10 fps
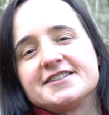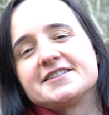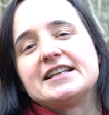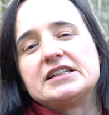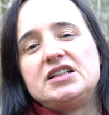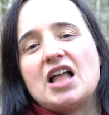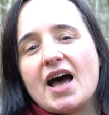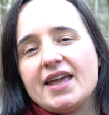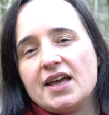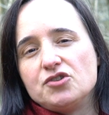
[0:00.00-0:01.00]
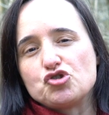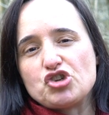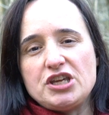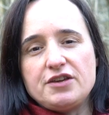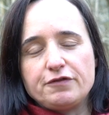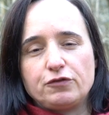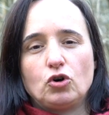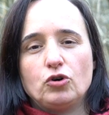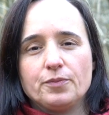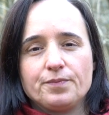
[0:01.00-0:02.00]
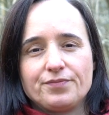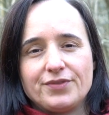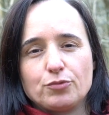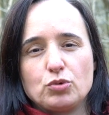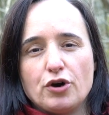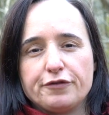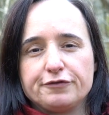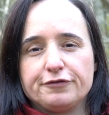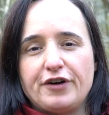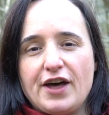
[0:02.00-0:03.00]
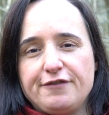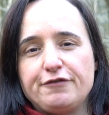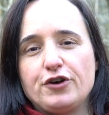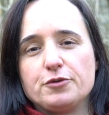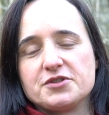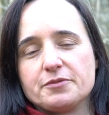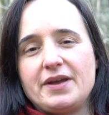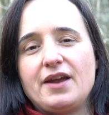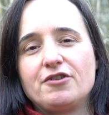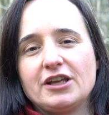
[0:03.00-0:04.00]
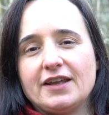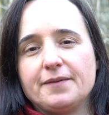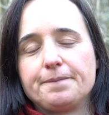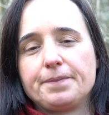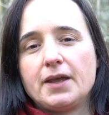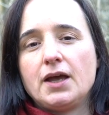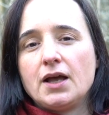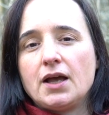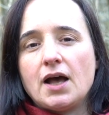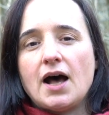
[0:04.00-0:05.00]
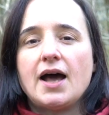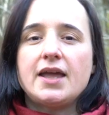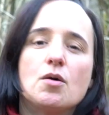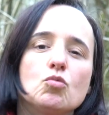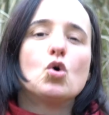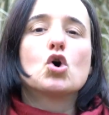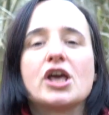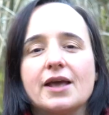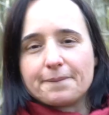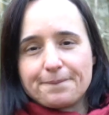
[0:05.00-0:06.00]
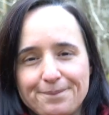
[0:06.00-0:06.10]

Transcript: this little ing form that we often find verbs appearing in. I am walking.